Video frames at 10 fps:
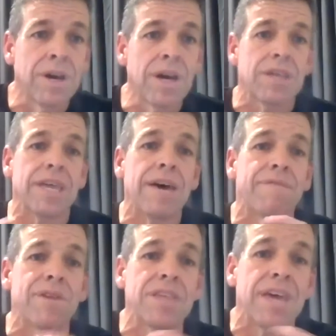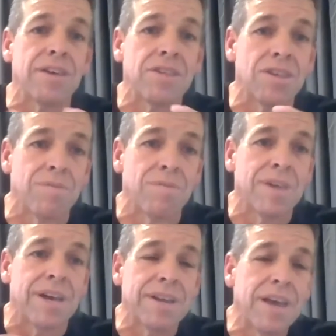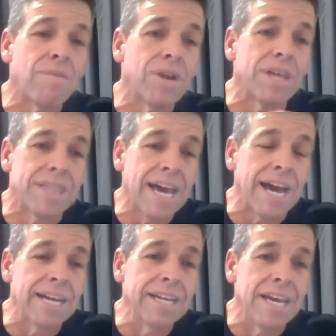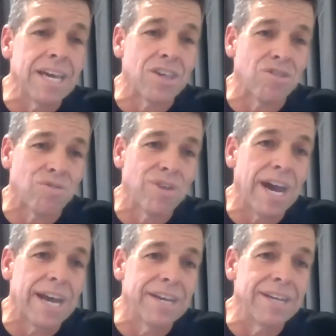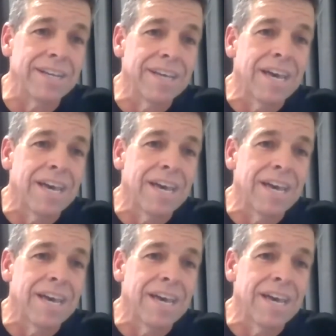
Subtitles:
So that fits our system. Now what it's done is it's created